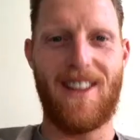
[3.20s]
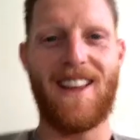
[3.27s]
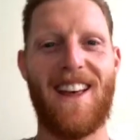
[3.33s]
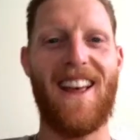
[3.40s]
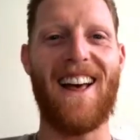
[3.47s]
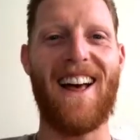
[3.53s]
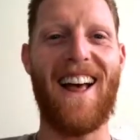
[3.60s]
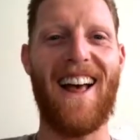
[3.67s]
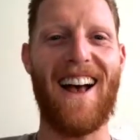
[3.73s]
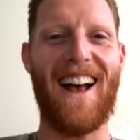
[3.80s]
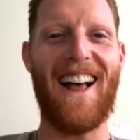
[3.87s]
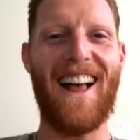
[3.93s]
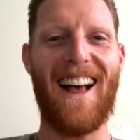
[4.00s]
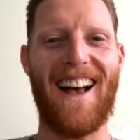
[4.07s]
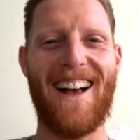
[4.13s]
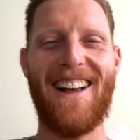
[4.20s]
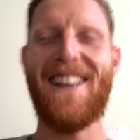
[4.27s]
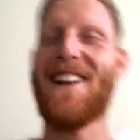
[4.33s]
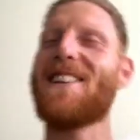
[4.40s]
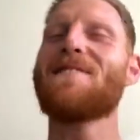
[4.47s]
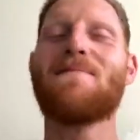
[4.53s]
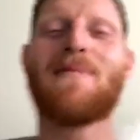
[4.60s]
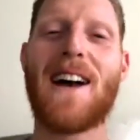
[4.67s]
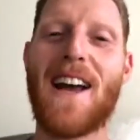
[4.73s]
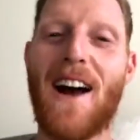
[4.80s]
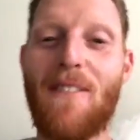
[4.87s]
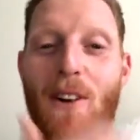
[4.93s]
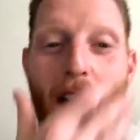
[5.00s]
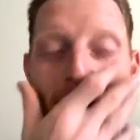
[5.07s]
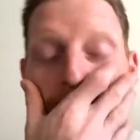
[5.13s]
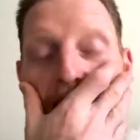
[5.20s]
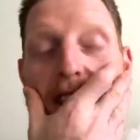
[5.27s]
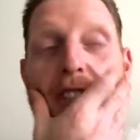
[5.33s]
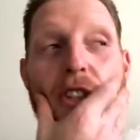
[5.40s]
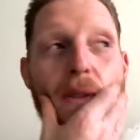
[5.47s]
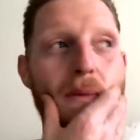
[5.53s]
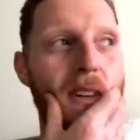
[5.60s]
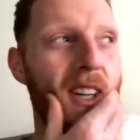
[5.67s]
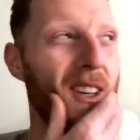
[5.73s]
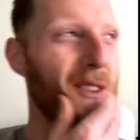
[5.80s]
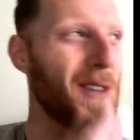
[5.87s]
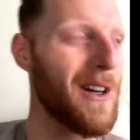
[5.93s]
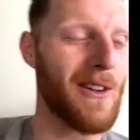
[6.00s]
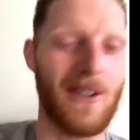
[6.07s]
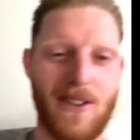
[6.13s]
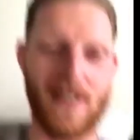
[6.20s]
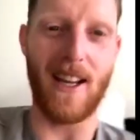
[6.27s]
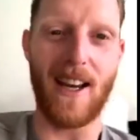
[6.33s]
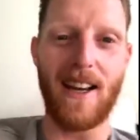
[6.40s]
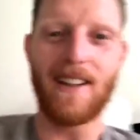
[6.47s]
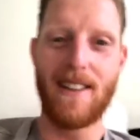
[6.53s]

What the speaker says: Mate, I just trimmed it as well the other day.